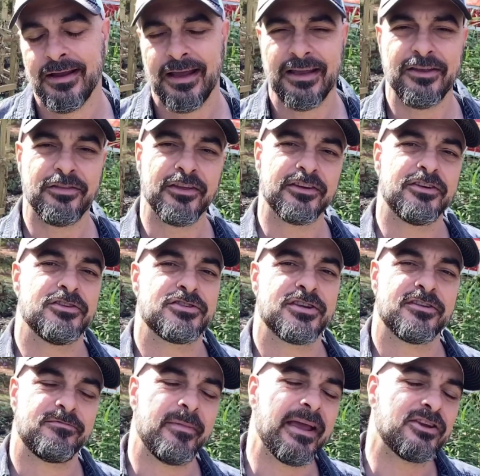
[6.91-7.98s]
And you think to
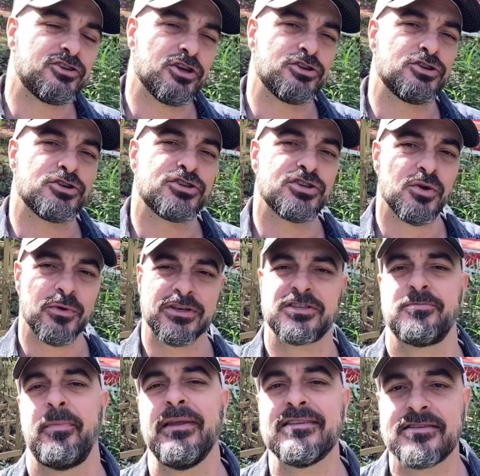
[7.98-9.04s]
yourself, man, ginger's so
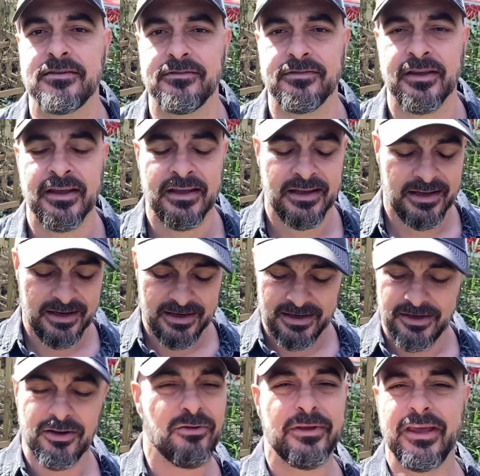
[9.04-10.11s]
expensive.
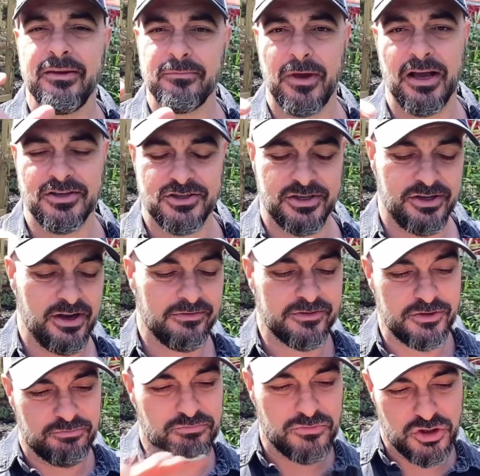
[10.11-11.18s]
You don't get much and you have
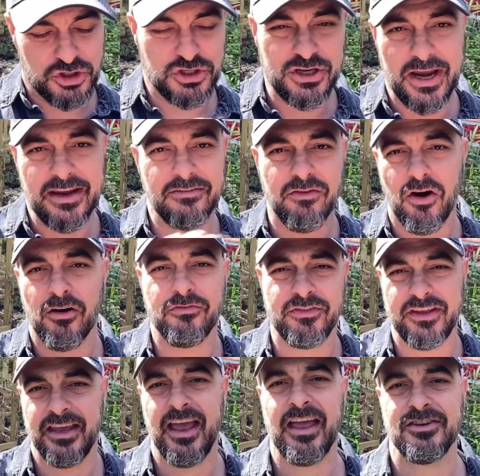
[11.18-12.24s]
to shave off
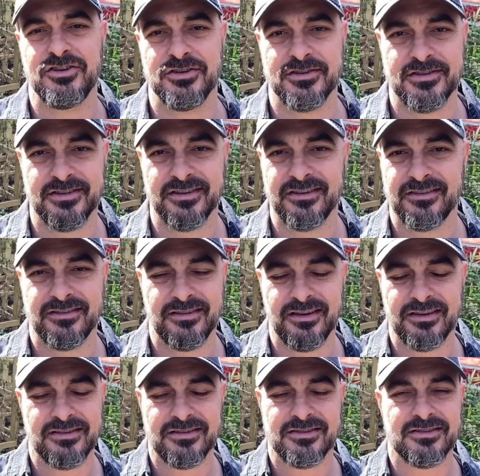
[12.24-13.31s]
the edges and
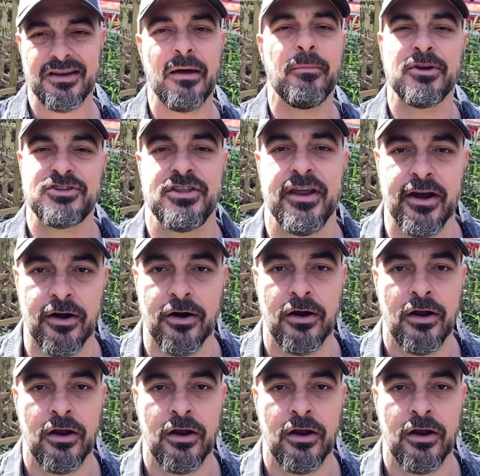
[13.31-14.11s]
it's not much there.